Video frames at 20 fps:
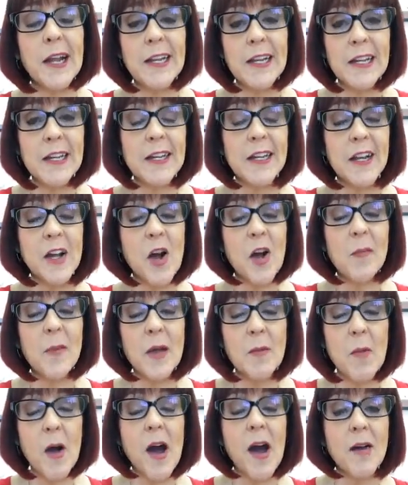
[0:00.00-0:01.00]
I needed to call
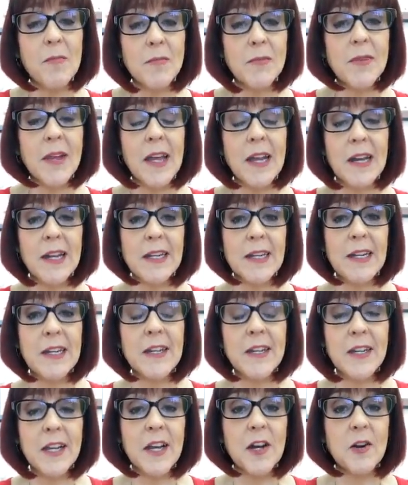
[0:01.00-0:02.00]
my mom, and I
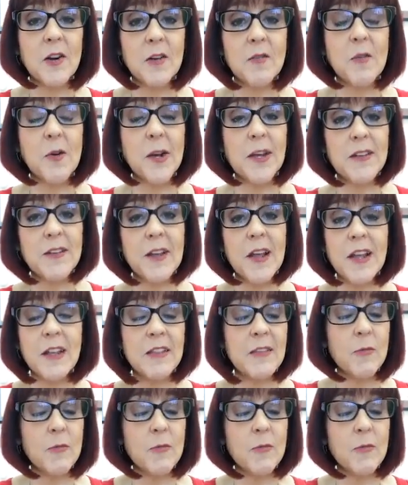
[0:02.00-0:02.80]
needed to hear her voice.